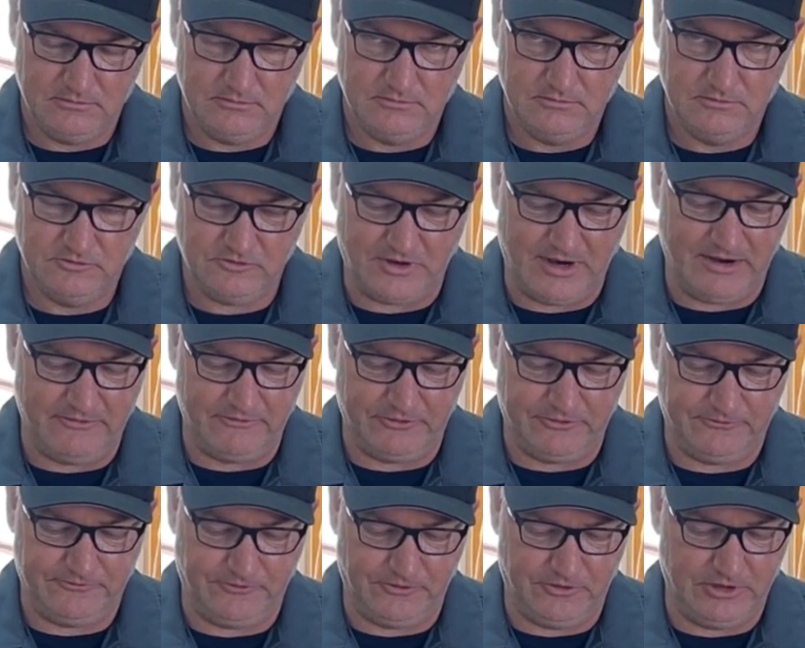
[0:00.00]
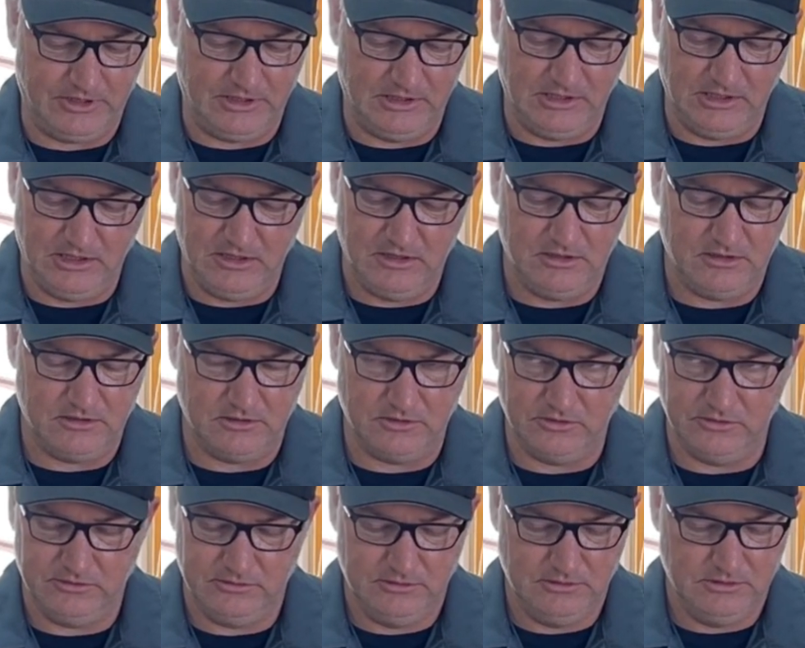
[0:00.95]
driver for a long
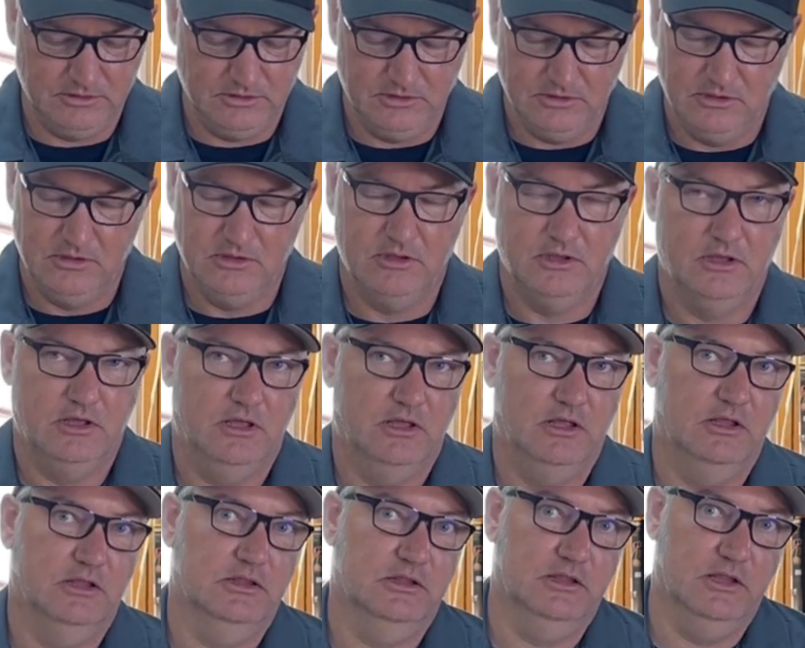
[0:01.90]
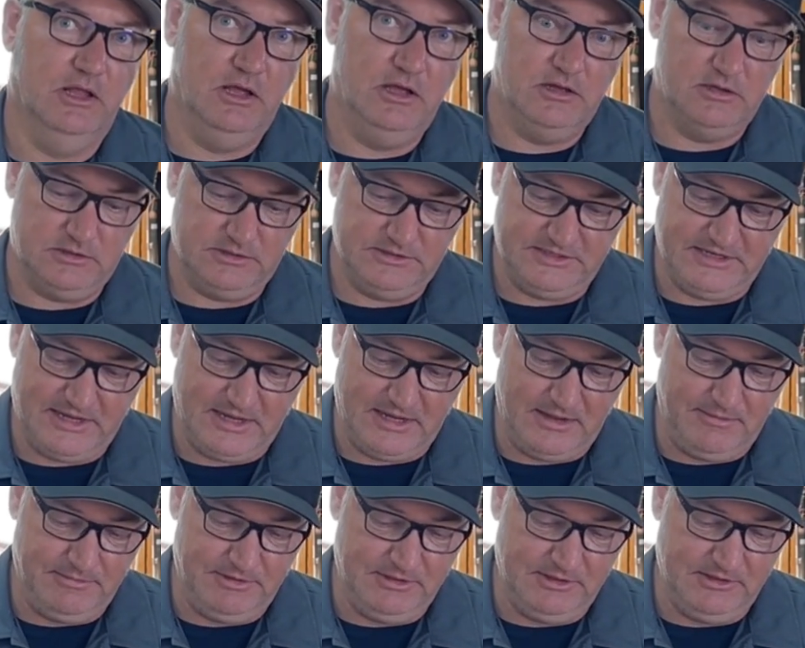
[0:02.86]

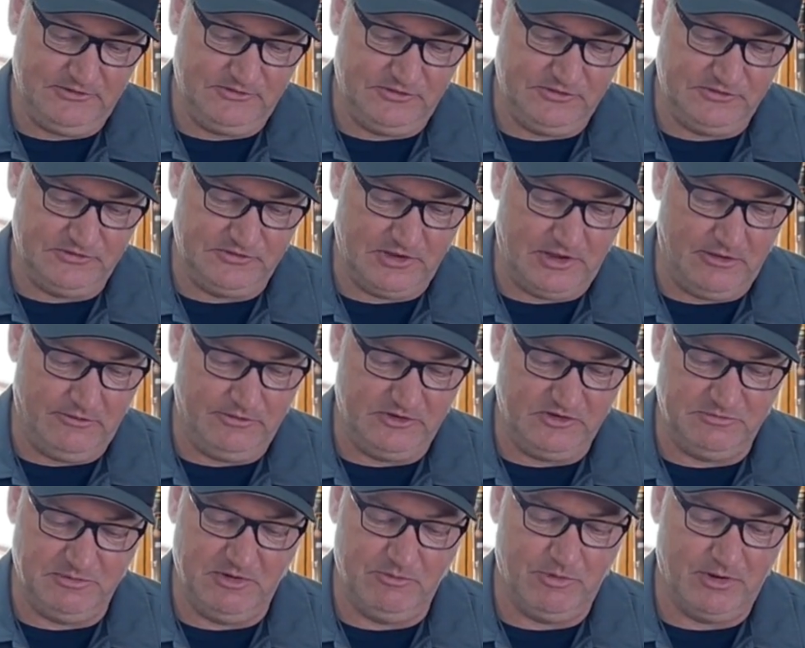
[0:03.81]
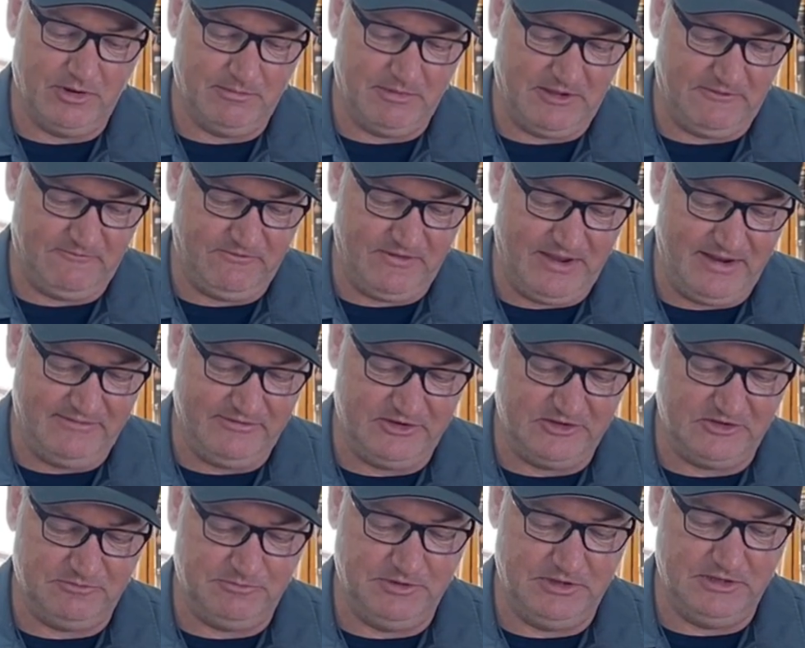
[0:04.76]
time, and this has always been one of my
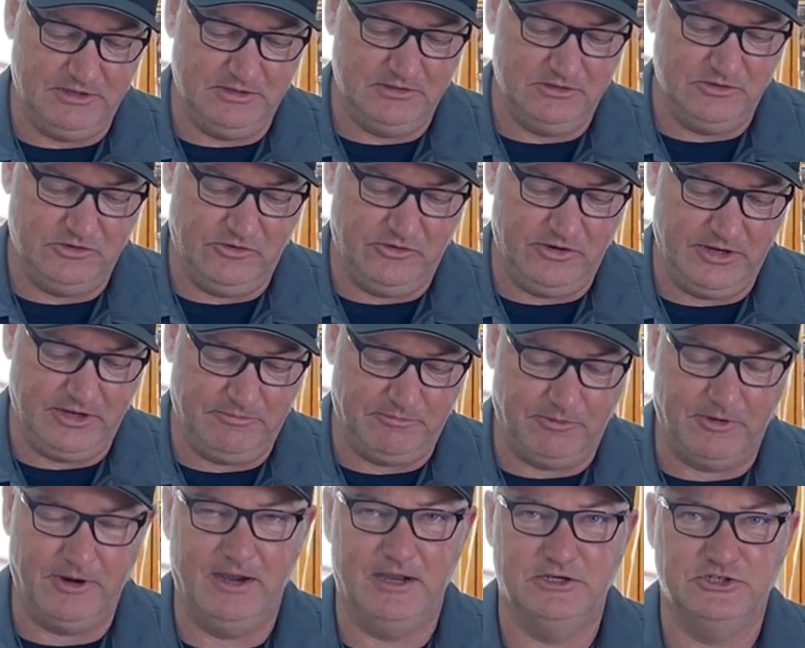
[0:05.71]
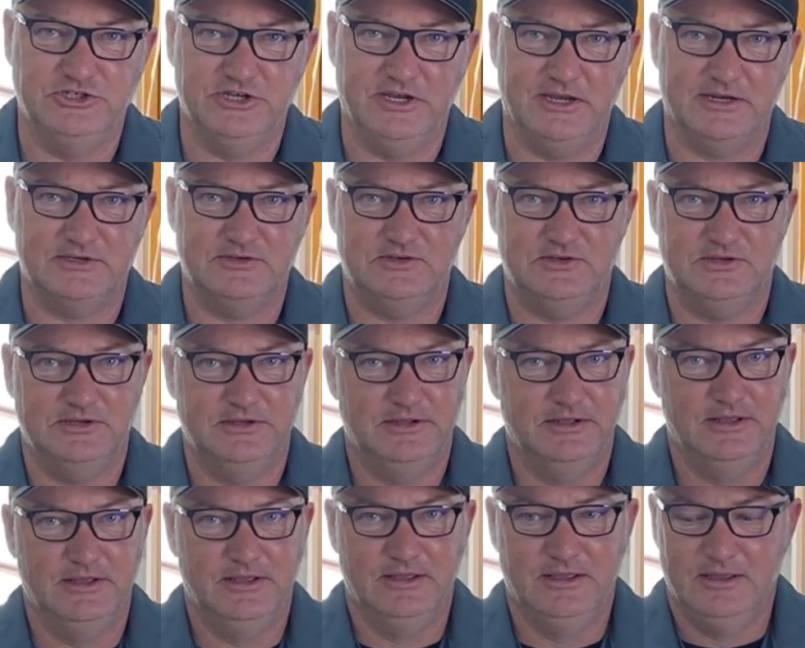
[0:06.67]
favorites. But during a project,
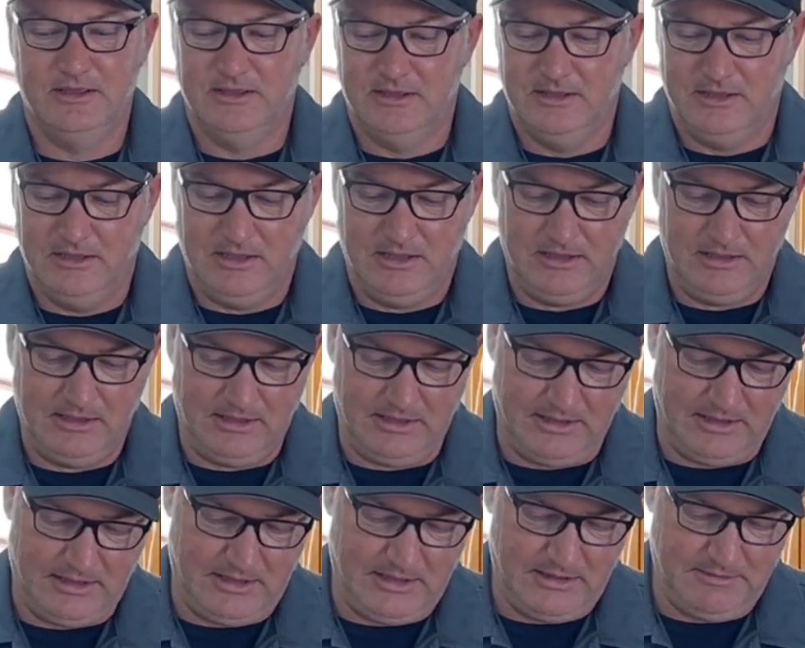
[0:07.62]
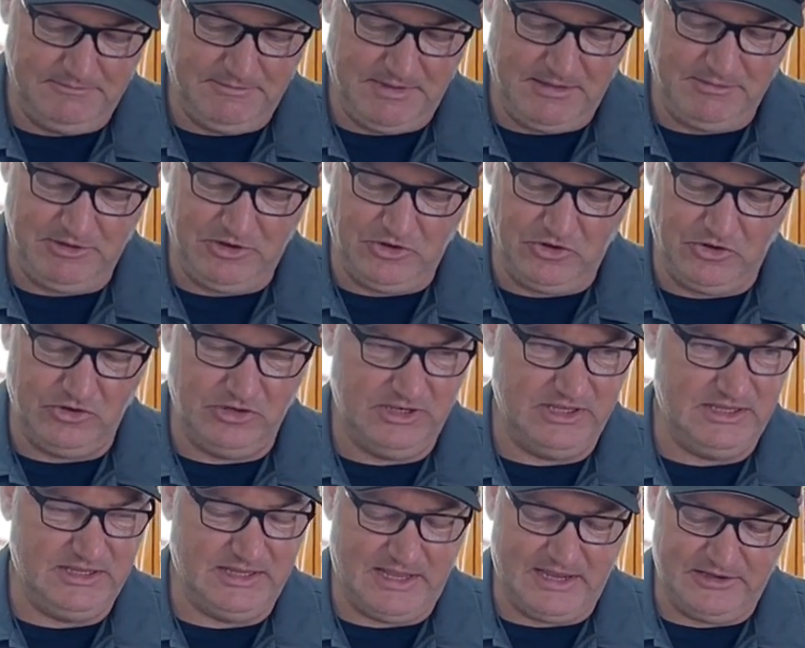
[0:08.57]
maybe
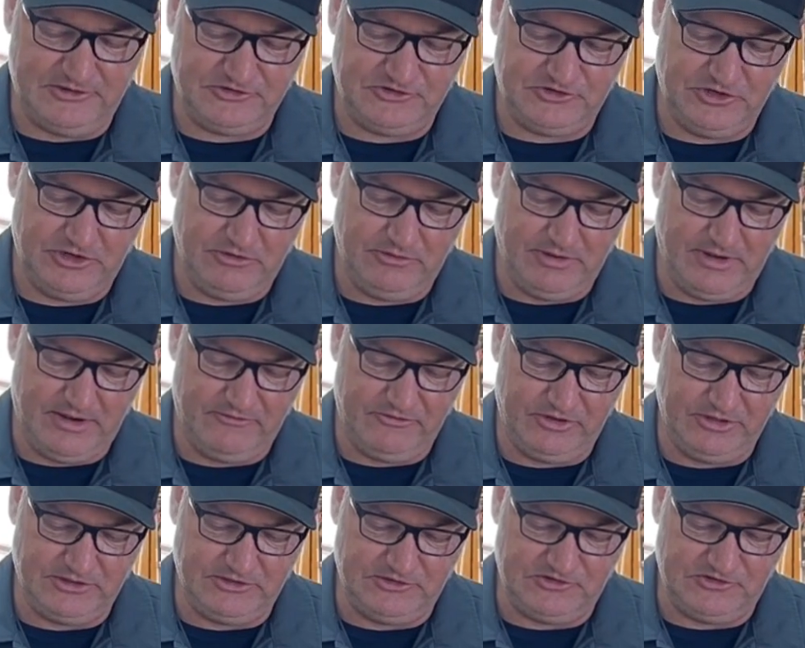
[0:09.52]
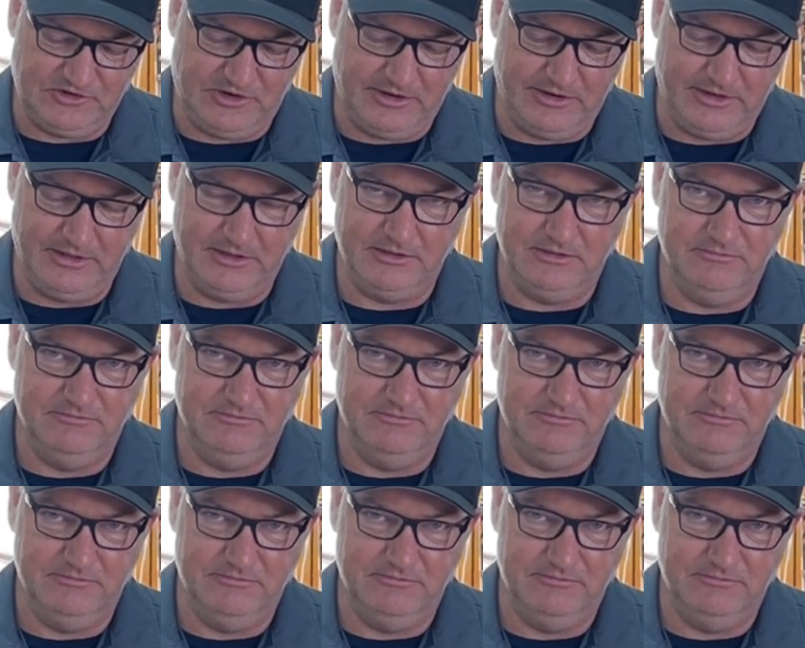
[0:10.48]
early last year or whatever, it just started